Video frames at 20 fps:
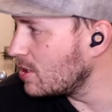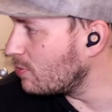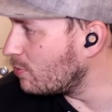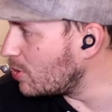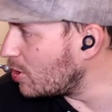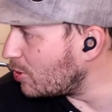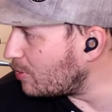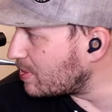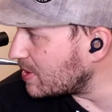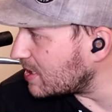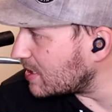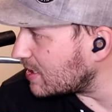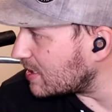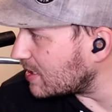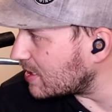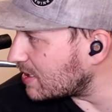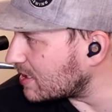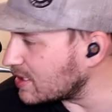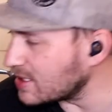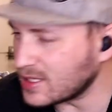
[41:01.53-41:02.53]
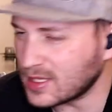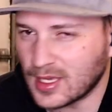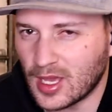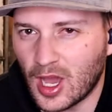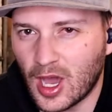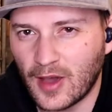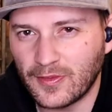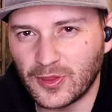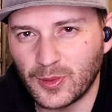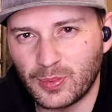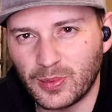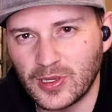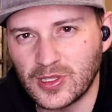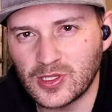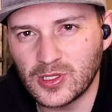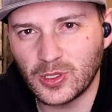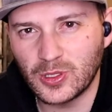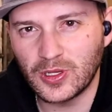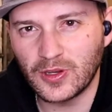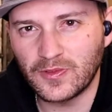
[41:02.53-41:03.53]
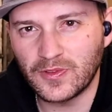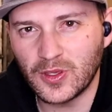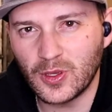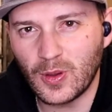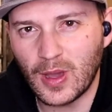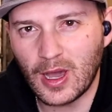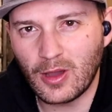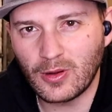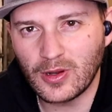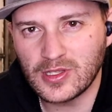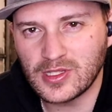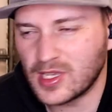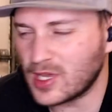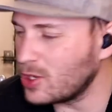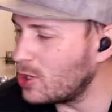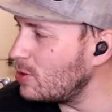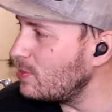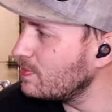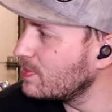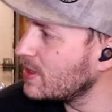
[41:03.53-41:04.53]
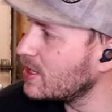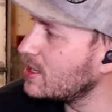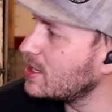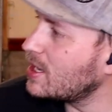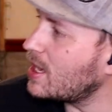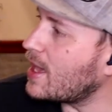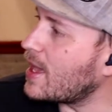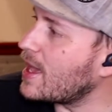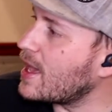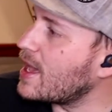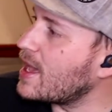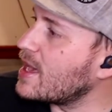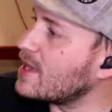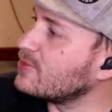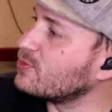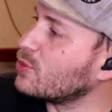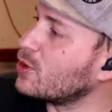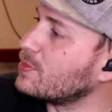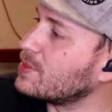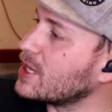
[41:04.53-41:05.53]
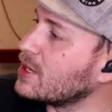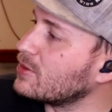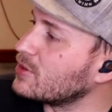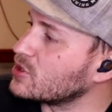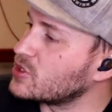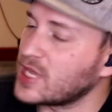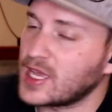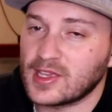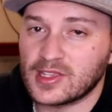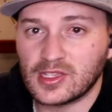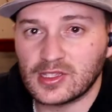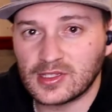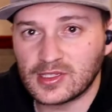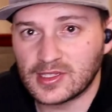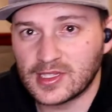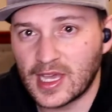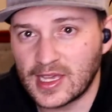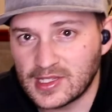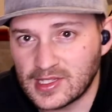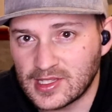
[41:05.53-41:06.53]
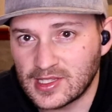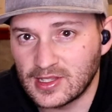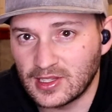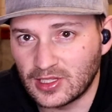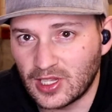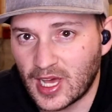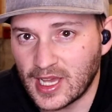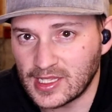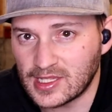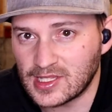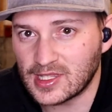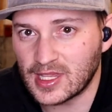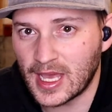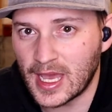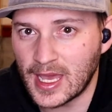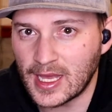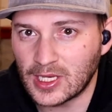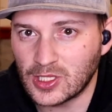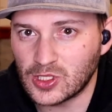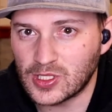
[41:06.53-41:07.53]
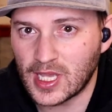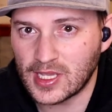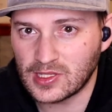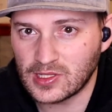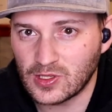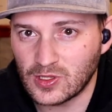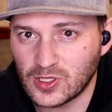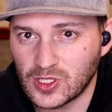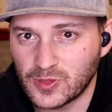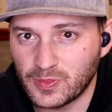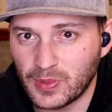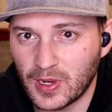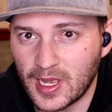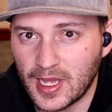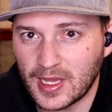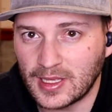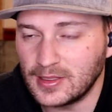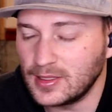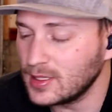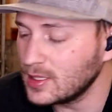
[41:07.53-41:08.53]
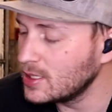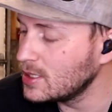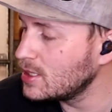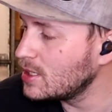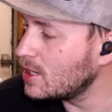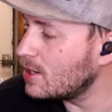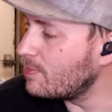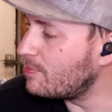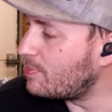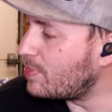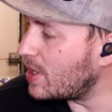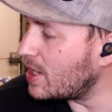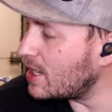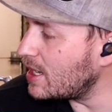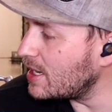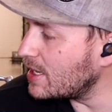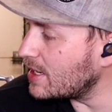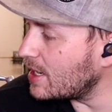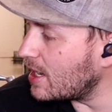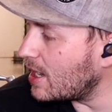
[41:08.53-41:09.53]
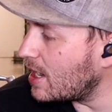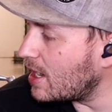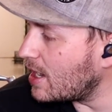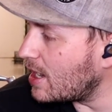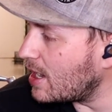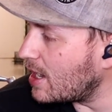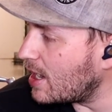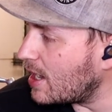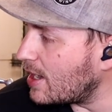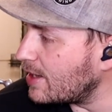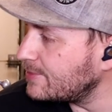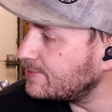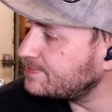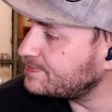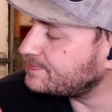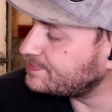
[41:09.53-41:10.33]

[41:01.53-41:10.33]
will be off the printer in a few hours, I hope, and we'll be able to test the lights then and test their spread. But I